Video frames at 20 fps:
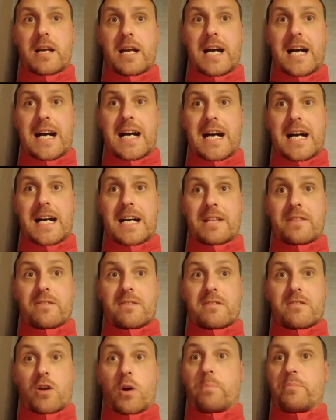
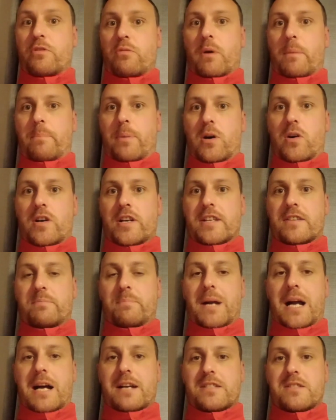and up to a point,
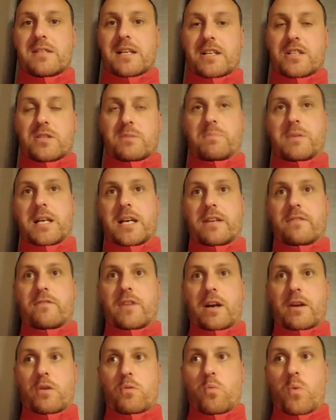Pats actually played
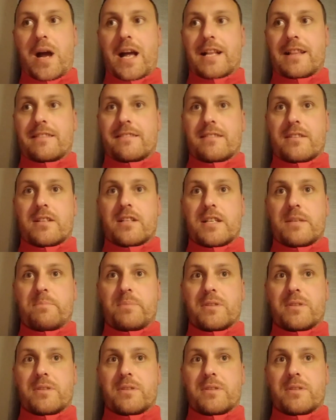very well tonight,